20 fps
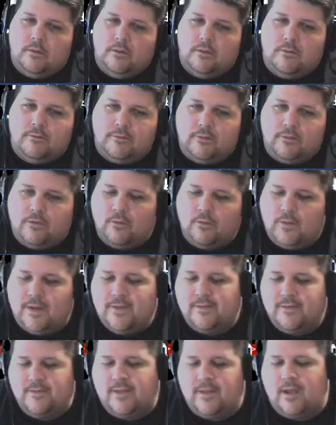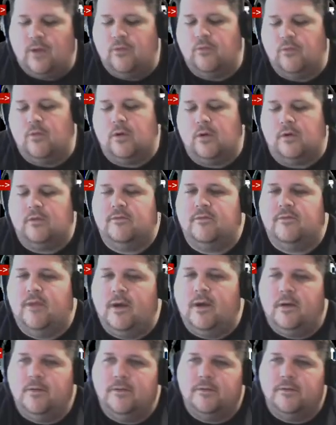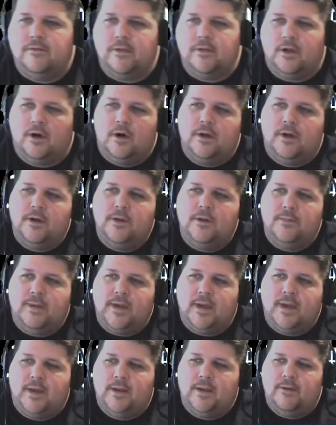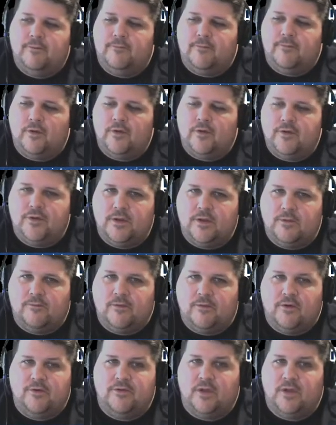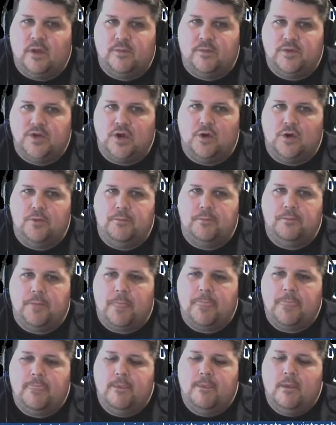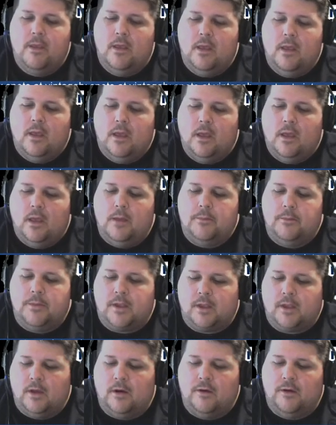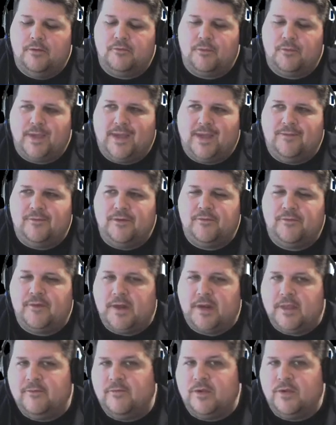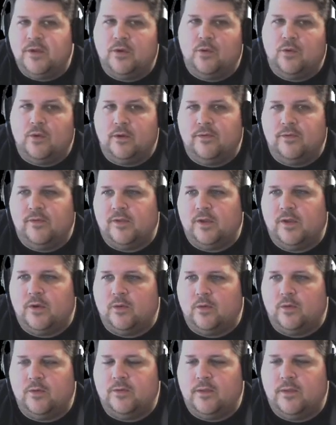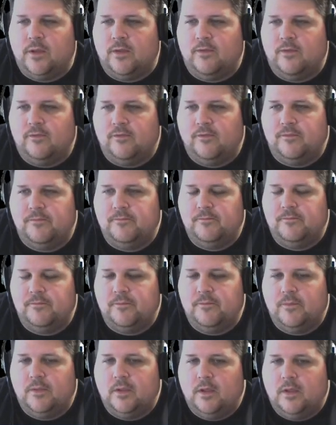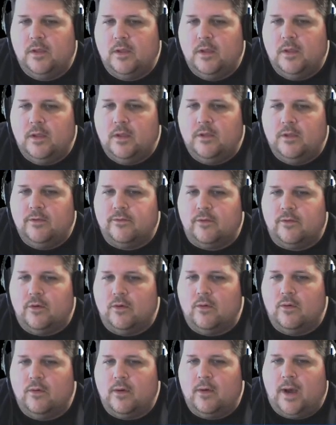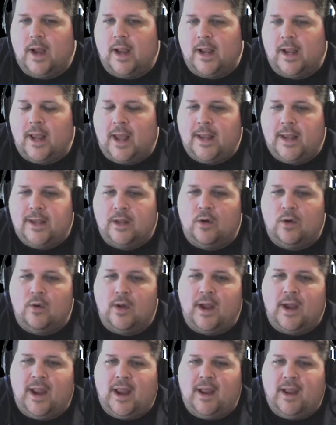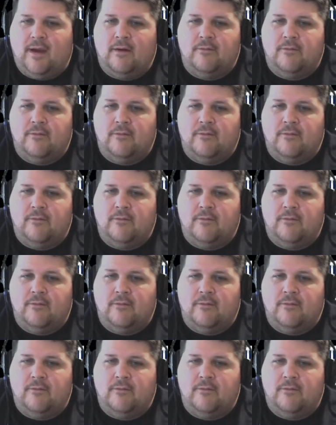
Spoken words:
So the way South works, South is an on-demand, first up show. Because we have different inventory than the North does. So I don't have